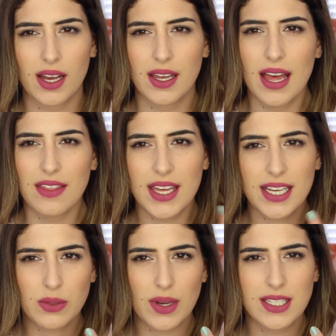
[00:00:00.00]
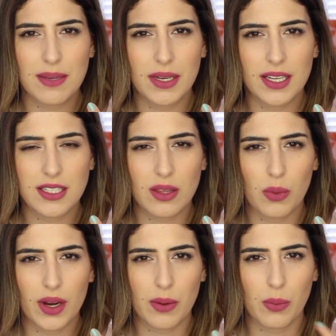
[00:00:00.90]
I think is quite similar to the
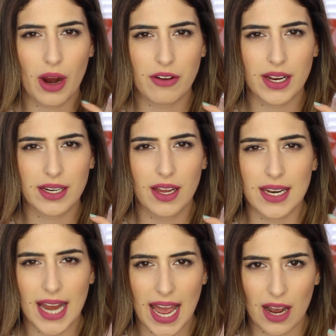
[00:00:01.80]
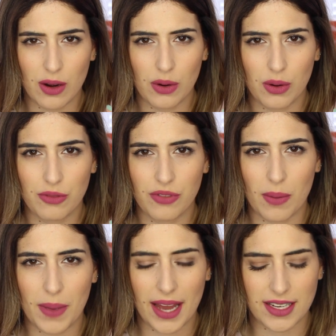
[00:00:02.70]
one I'm wearing now
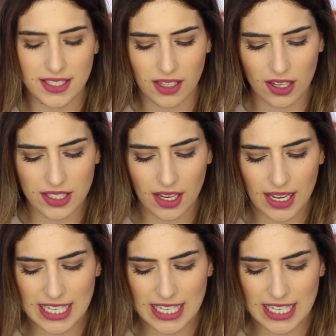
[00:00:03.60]
from Anastasia.